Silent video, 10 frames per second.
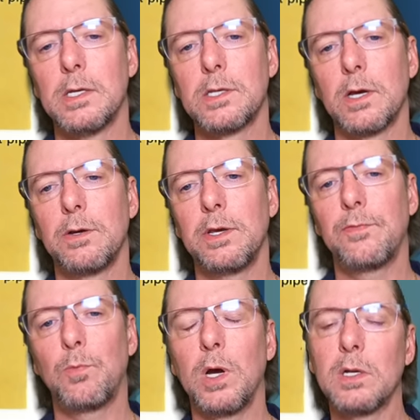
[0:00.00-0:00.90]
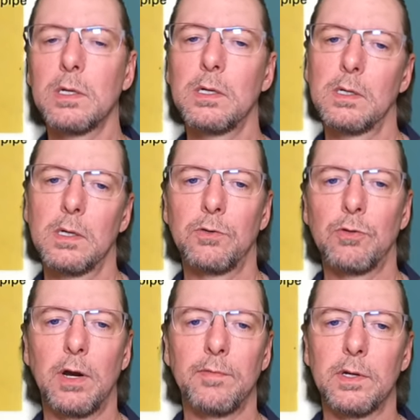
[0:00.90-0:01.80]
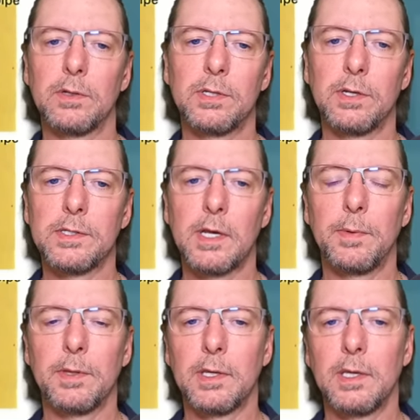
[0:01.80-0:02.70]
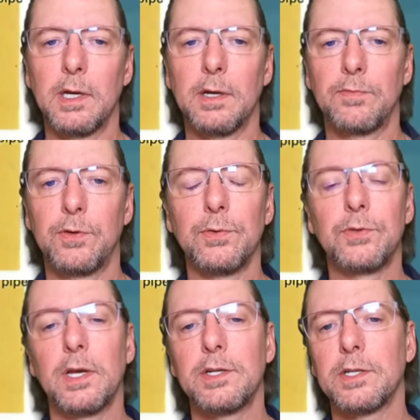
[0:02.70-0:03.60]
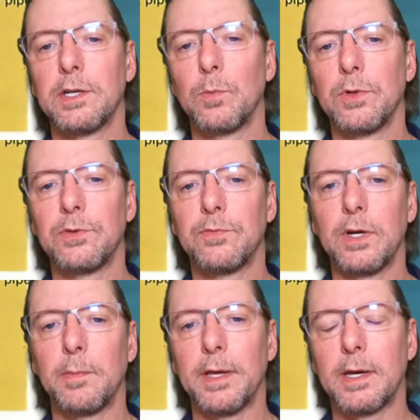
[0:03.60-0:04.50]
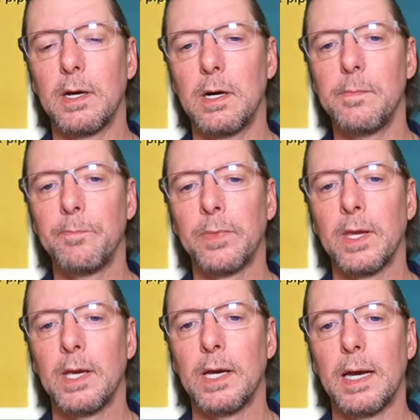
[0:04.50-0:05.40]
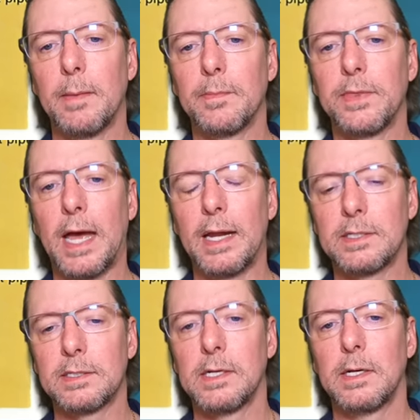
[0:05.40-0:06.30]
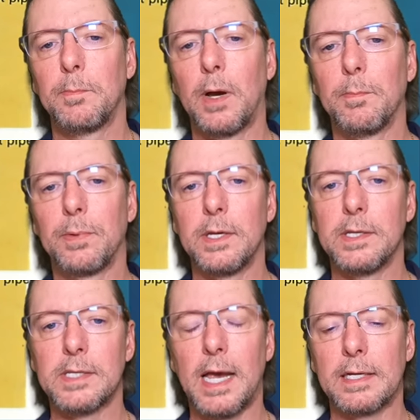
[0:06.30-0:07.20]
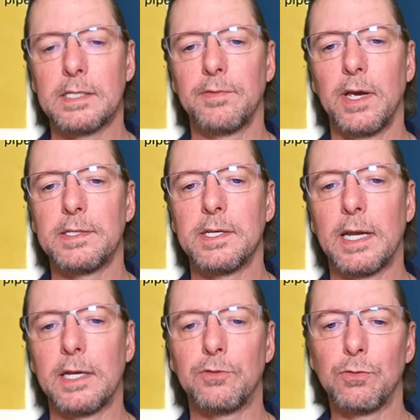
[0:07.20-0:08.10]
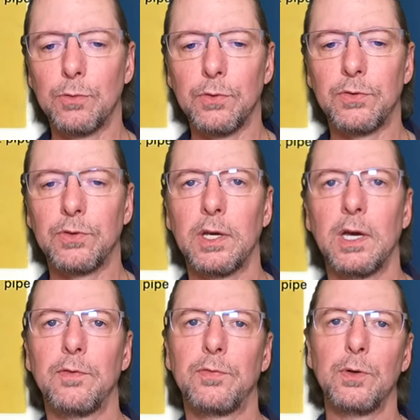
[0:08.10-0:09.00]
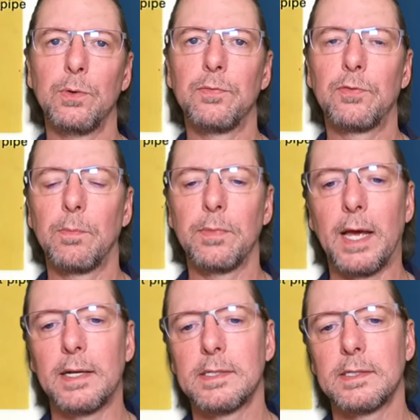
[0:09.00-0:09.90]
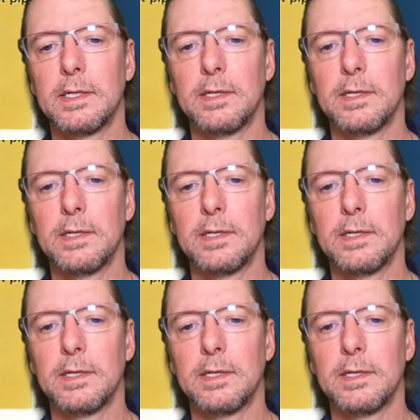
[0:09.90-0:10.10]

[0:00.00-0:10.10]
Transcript: So if one driver turns up at the fuel station and wants to fill up their car, that pump is activated and it draws fuel from that